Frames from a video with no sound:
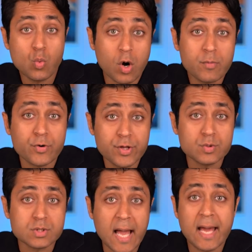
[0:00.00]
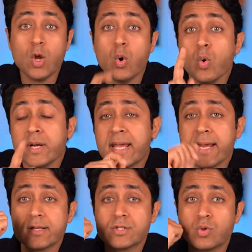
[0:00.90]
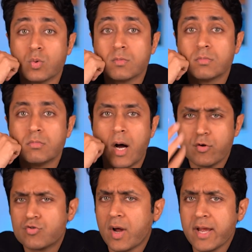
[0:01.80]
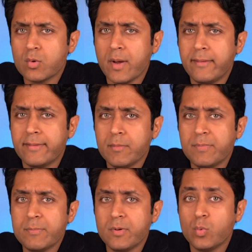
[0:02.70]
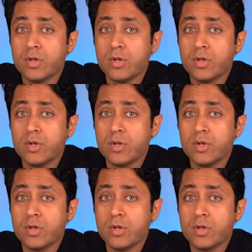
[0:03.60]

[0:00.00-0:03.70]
you want to produce and who it caters to. Are you trying to entertain people